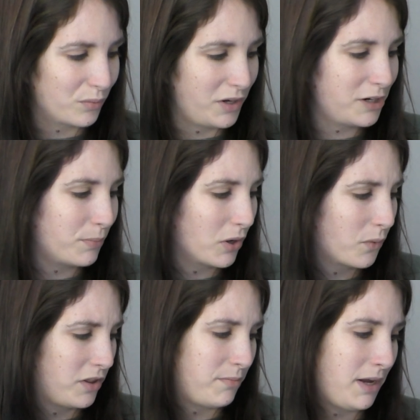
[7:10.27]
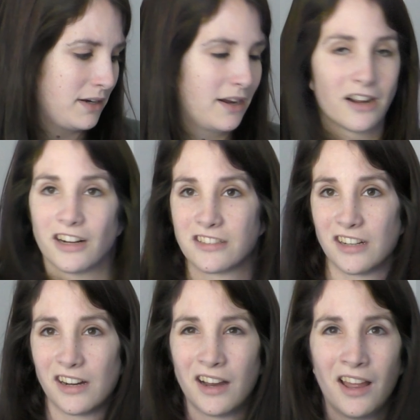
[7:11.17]
Read a book with a main
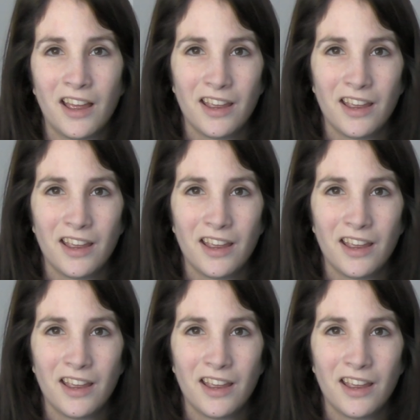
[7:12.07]
character